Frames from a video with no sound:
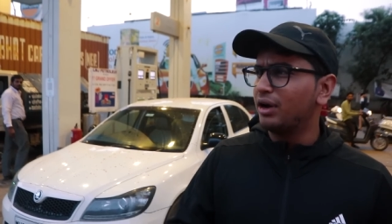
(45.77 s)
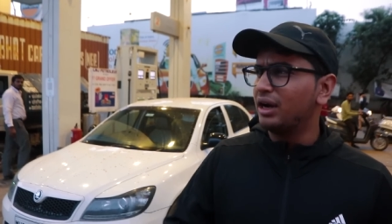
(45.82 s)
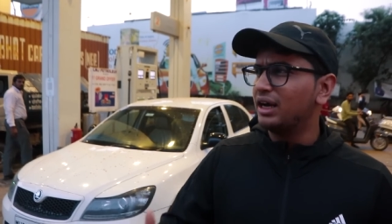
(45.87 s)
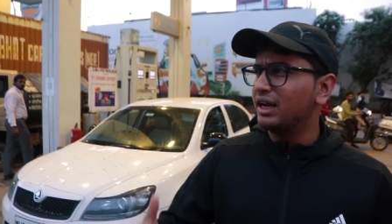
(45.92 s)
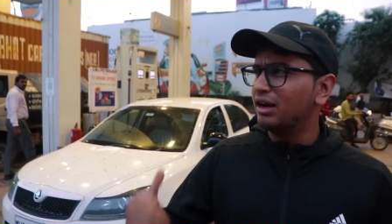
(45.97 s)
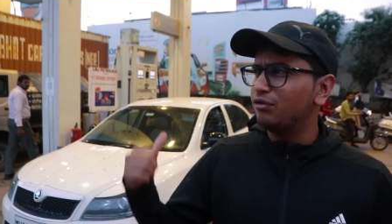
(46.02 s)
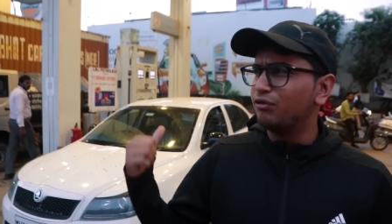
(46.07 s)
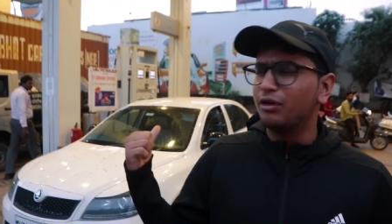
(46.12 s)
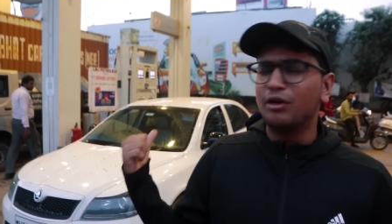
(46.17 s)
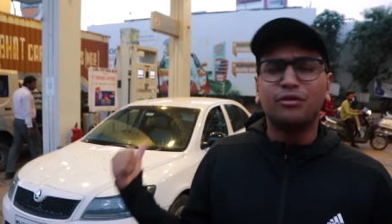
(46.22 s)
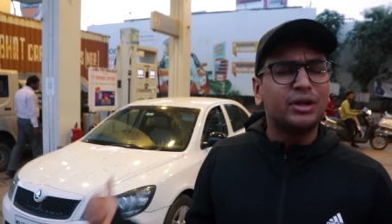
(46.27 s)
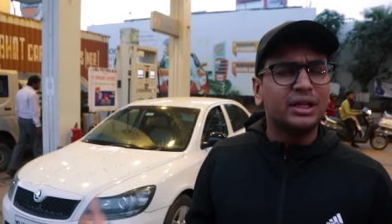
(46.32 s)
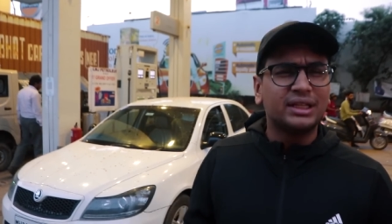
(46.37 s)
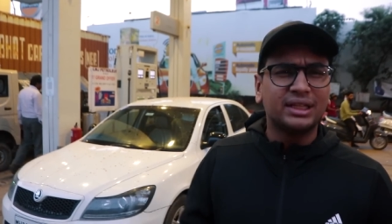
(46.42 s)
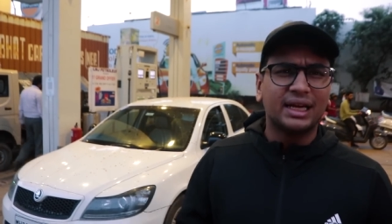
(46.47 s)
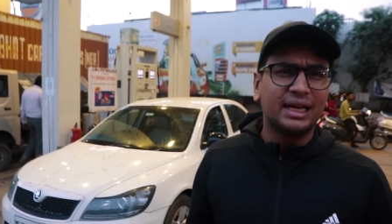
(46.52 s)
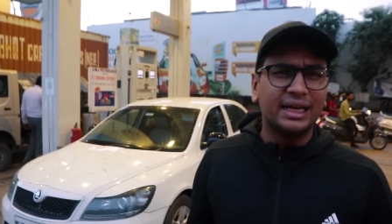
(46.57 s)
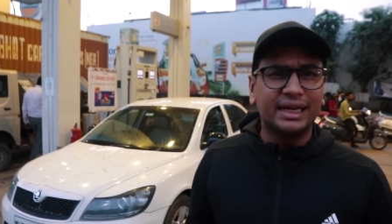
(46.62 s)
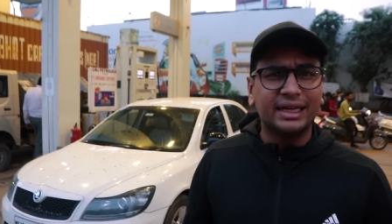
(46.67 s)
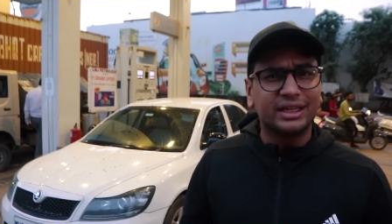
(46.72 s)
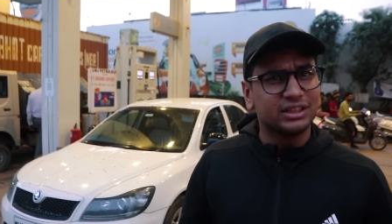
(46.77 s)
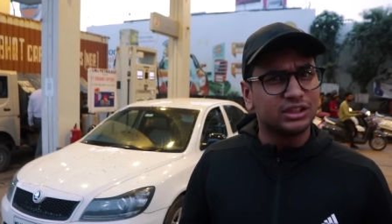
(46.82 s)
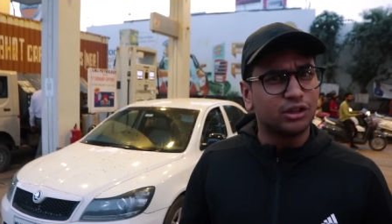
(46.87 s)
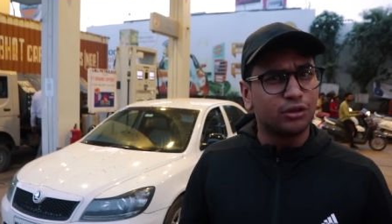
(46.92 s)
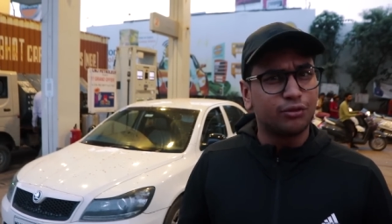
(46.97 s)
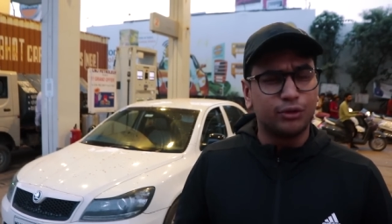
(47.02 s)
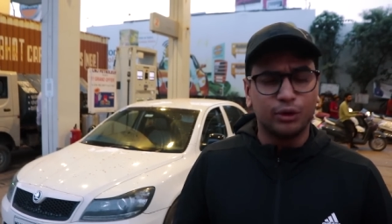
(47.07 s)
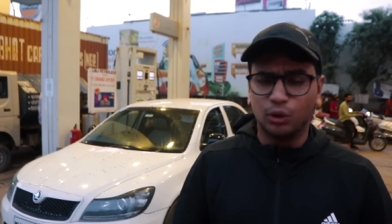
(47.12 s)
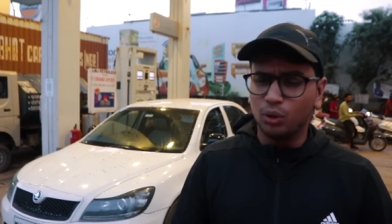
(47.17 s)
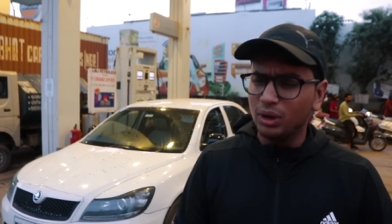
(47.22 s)
filled in fifty-three liters
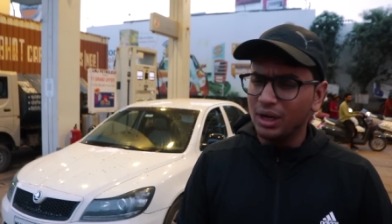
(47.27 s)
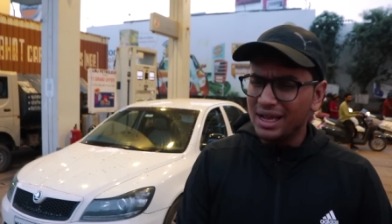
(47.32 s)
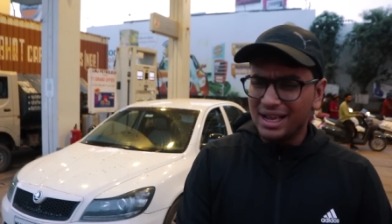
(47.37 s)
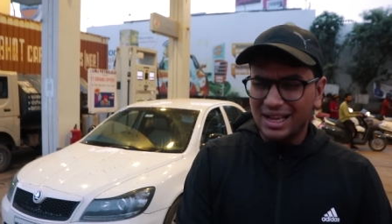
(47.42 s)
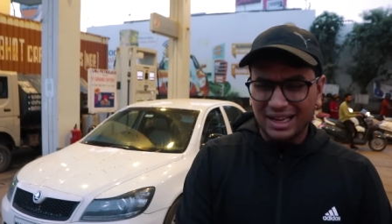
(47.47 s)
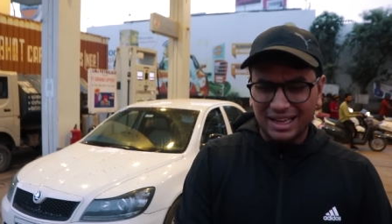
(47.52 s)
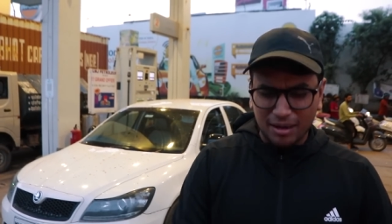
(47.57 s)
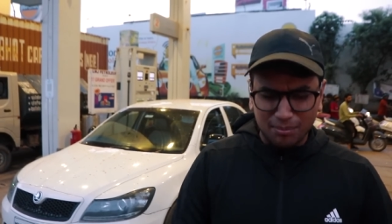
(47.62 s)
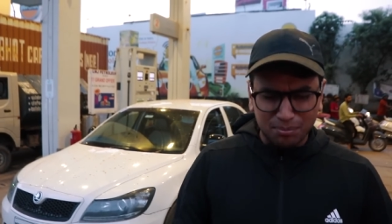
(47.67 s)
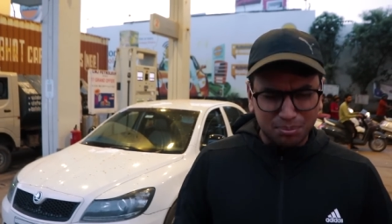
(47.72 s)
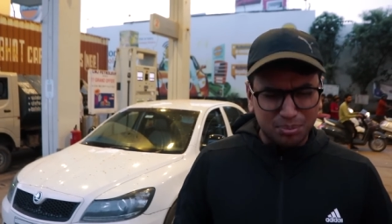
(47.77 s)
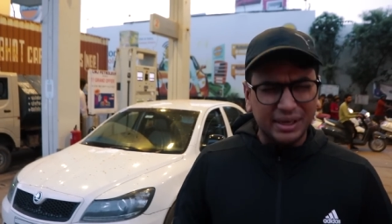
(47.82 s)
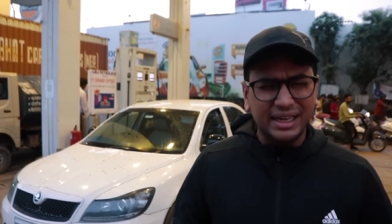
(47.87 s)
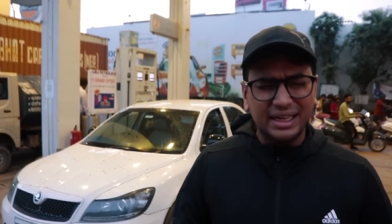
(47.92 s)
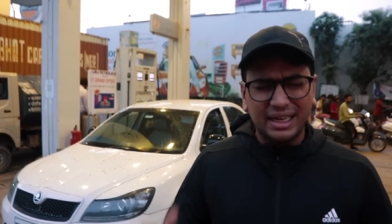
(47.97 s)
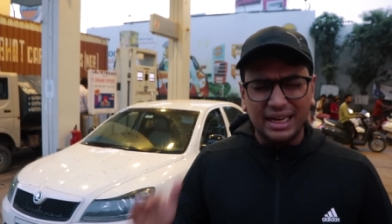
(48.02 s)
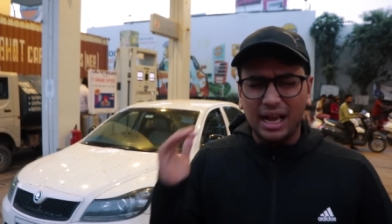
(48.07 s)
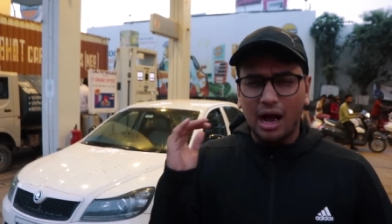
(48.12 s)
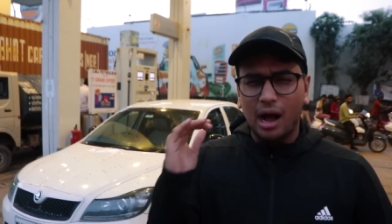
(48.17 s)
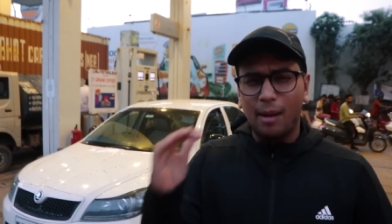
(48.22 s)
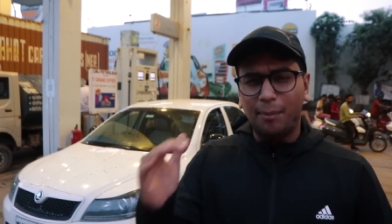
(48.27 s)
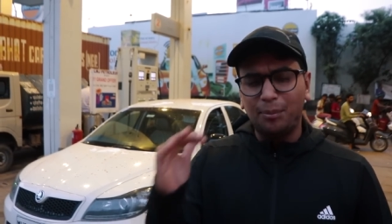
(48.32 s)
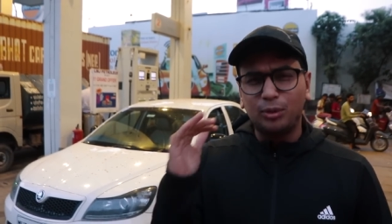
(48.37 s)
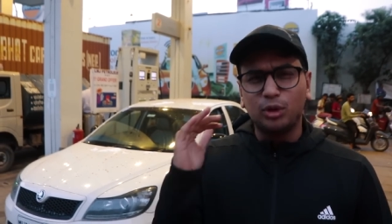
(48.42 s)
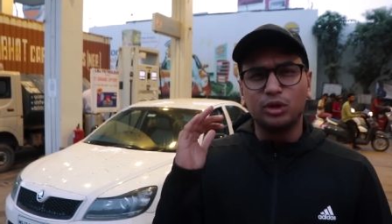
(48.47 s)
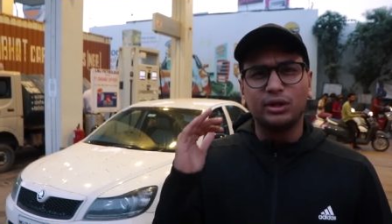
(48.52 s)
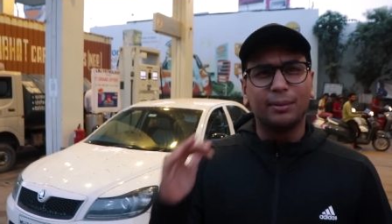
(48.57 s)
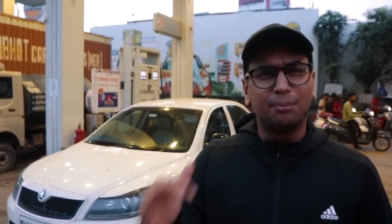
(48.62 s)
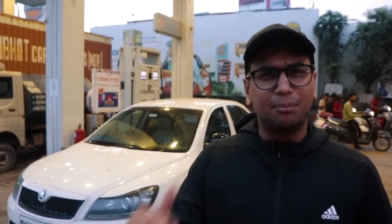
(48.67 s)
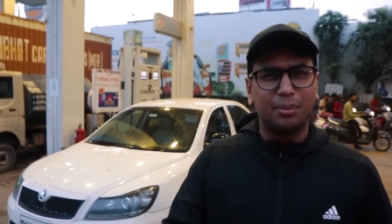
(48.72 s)
of fuel, completely up
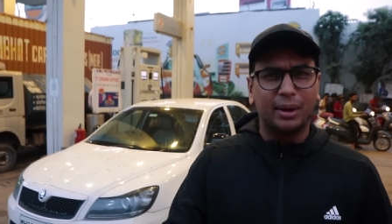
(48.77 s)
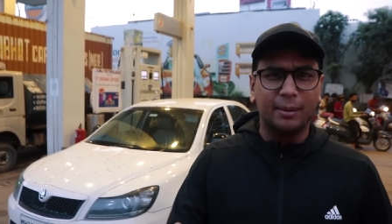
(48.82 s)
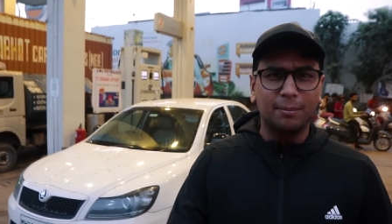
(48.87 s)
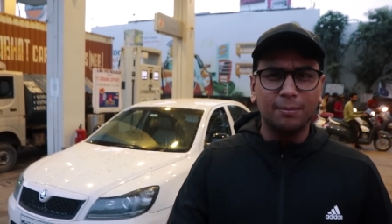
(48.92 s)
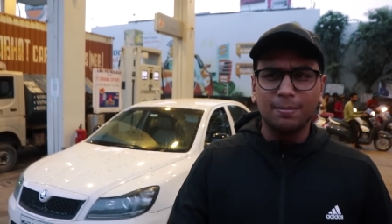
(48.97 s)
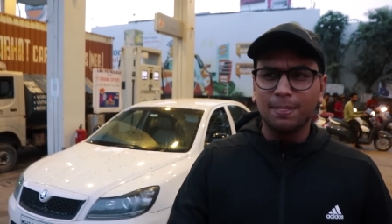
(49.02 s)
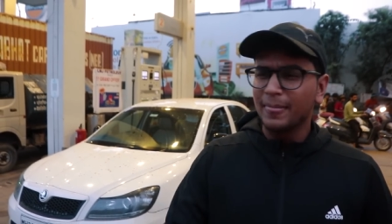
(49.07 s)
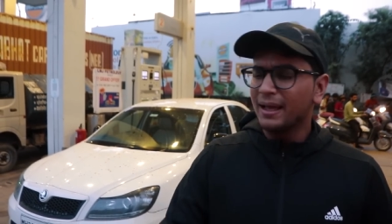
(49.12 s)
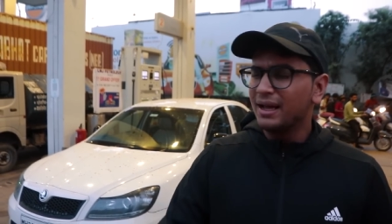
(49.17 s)
to the brim.